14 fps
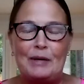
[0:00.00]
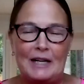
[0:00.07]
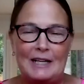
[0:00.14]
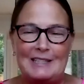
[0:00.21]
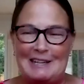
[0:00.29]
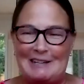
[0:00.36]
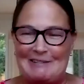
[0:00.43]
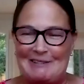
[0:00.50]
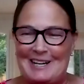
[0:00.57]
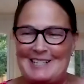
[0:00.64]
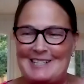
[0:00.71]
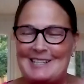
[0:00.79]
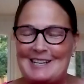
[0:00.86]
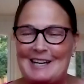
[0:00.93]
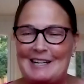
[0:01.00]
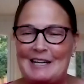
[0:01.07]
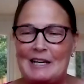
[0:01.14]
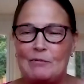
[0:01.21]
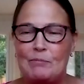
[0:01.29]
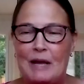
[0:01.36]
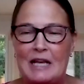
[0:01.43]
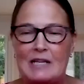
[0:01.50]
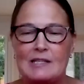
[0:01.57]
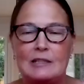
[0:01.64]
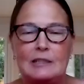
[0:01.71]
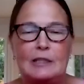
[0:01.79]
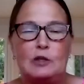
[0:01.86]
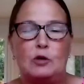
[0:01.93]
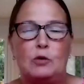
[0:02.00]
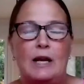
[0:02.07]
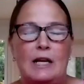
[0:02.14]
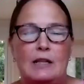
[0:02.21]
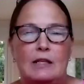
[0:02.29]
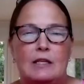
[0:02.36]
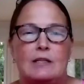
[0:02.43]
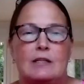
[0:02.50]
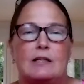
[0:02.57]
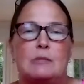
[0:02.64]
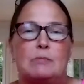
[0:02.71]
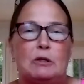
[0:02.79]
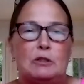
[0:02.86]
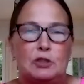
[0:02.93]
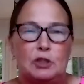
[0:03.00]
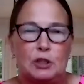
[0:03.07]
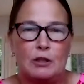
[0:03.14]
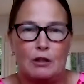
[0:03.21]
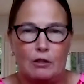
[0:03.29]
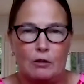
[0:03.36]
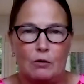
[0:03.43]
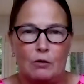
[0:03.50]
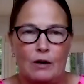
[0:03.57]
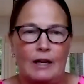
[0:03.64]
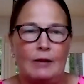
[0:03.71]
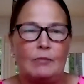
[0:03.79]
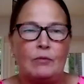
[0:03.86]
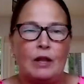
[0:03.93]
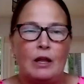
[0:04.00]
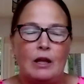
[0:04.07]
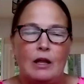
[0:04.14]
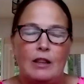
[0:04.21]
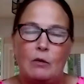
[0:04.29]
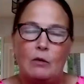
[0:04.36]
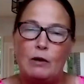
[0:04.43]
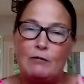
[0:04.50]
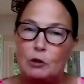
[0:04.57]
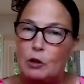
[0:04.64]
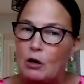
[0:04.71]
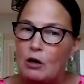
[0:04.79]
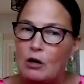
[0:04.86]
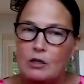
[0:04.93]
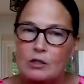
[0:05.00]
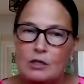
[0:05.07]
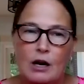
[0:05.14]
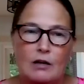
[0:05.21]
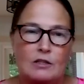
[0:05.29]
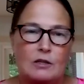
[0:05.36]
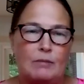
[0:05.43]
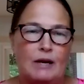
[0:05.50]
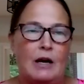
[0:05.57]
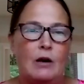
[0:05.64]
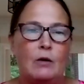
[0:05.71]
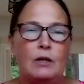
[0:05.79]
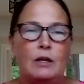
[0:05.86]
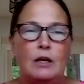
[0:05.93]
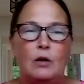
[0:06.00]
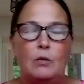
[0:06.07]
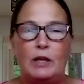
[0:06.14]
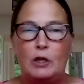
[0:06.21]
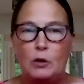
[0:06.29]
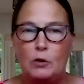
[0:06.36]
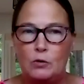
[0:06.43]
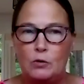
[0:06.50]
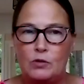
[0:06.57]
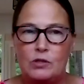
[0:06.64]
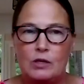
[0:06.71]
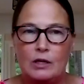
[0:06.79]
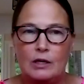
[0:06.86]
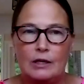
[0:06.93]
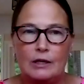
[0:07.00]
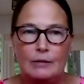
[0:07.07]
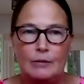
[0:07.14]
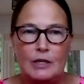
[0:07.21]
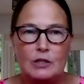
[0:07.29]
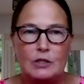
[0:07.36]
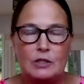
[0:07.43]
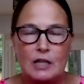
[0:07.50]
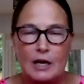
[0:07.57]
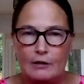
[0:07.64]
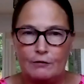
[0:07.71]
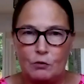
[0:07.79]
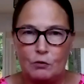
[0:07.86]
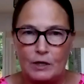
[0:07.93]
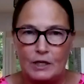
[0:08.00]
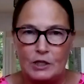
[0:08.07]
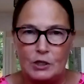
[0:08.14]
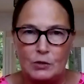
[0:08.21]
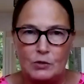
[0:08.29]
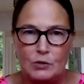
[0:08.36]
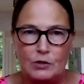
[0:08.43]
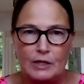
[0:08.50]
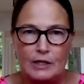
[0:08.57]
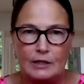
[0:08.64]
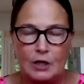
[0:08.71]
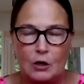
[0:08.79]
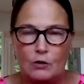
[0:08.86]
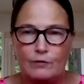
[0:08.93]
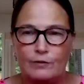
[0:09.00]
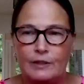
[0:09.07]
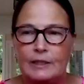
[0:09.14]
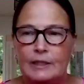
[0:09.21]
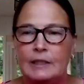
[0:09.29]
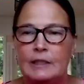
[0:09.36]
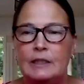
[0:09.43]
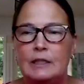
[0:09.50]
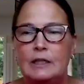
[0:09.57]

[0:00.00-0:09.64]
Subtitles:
I digress. And it basically created this expulsion authority that we've long talked about. We used under Title 42 during COVID.